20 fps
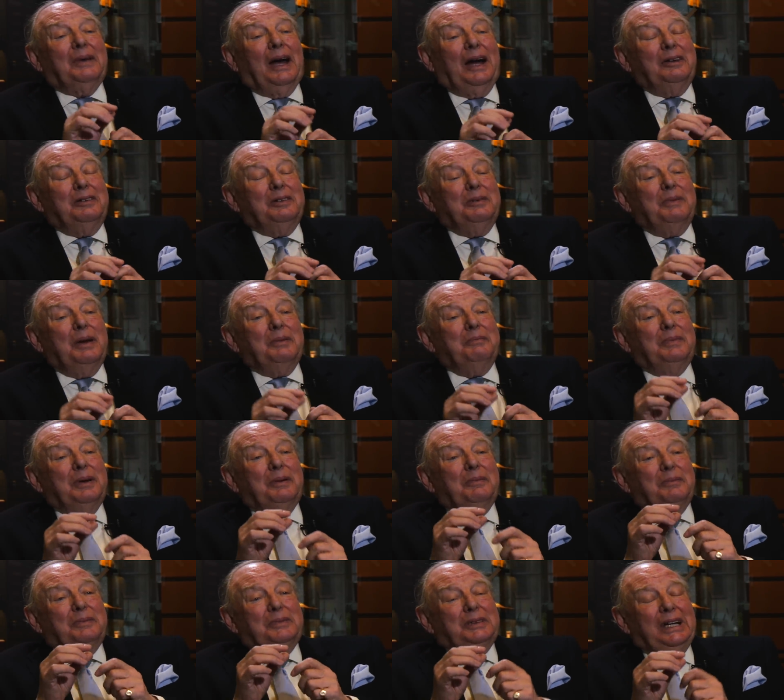I
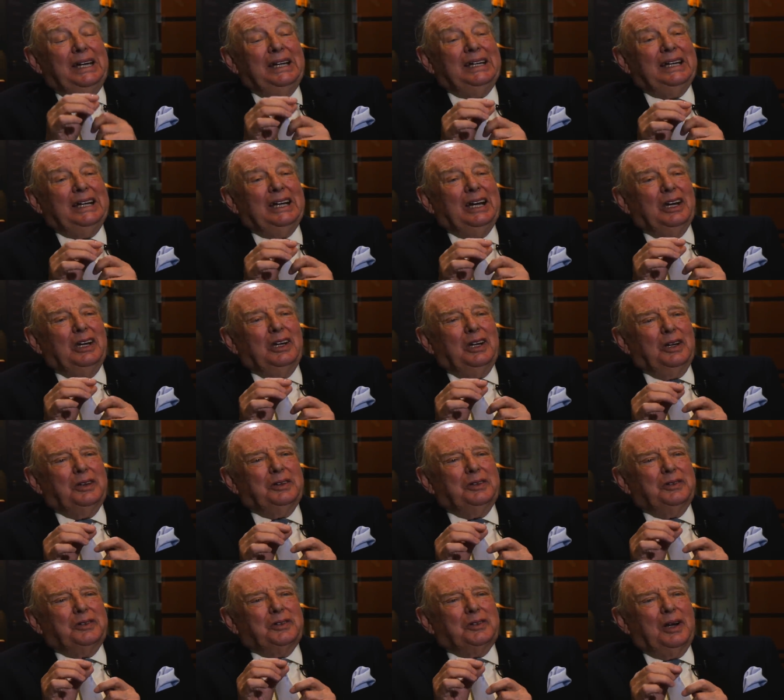remember taking a
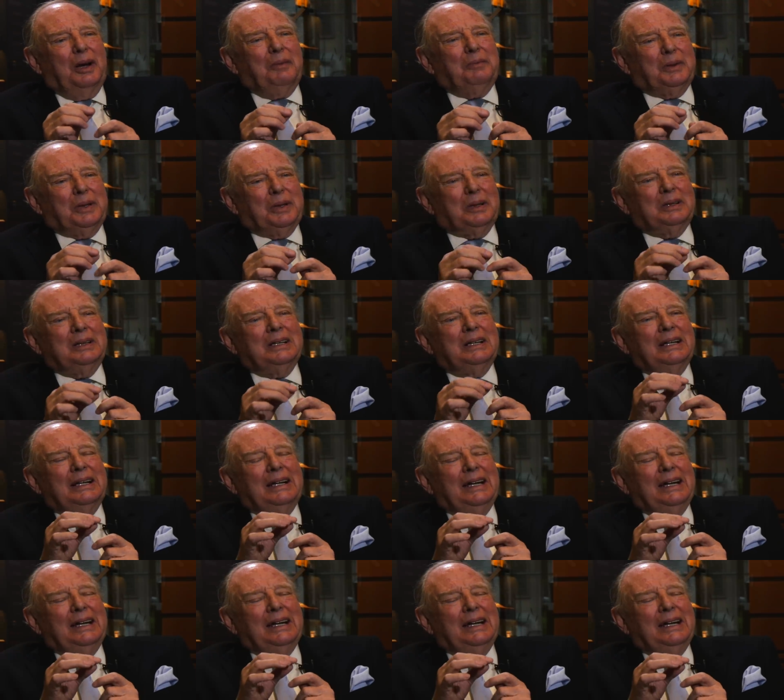lot of trouble